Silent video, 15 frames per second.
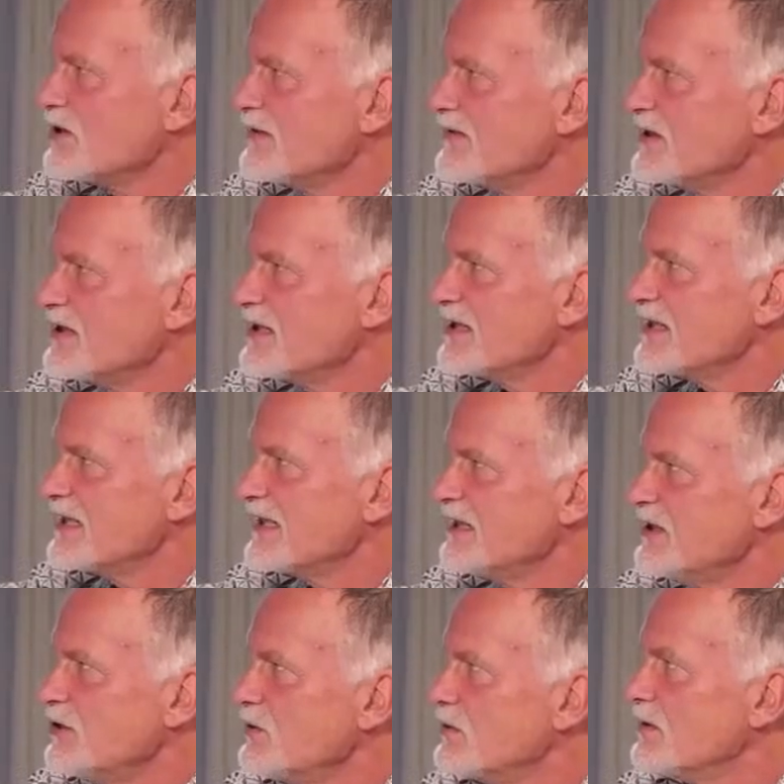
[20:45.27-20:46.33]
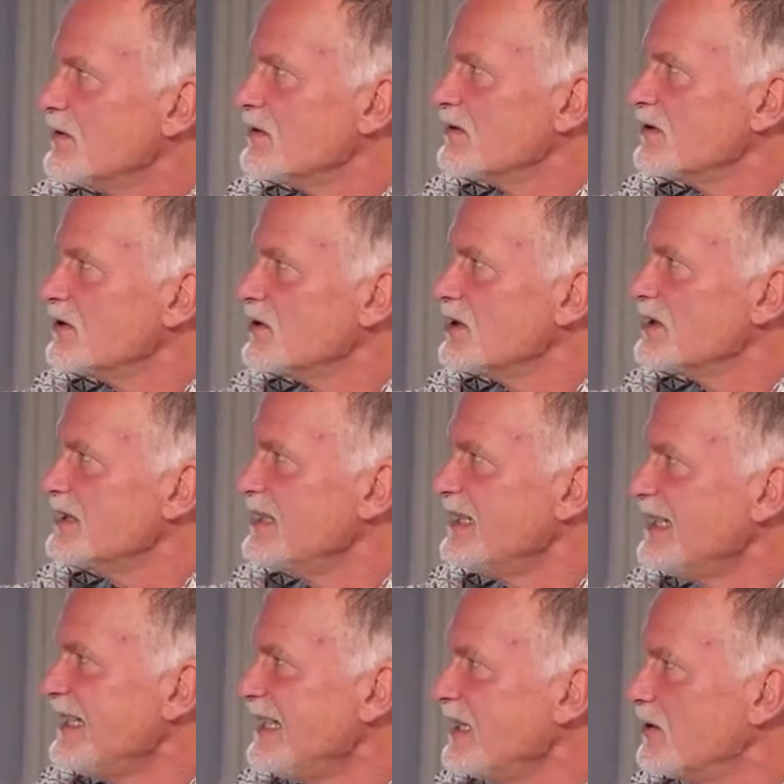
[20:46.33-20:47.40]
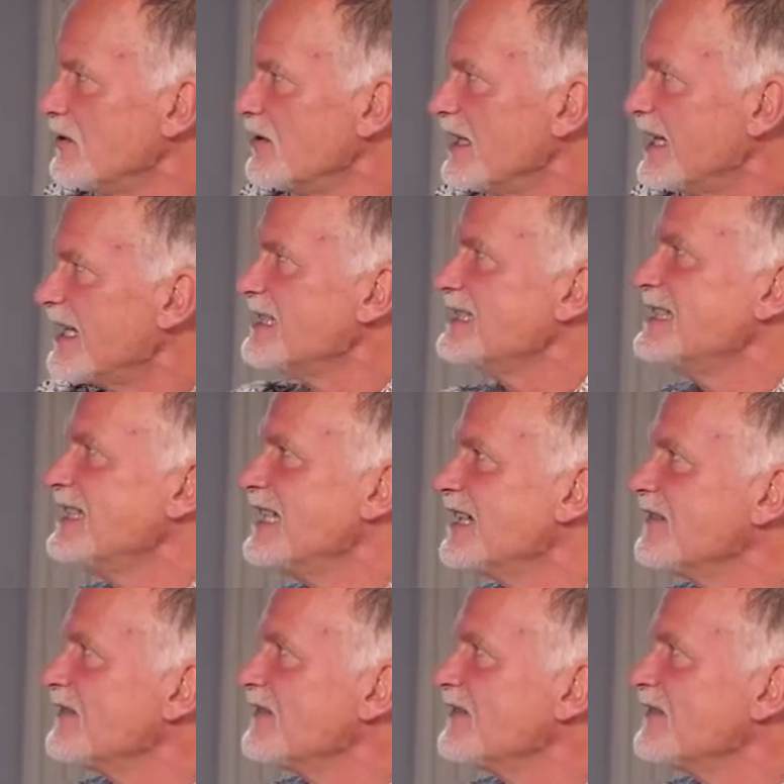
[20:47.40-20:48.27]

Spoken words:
which is the neo-Hertzian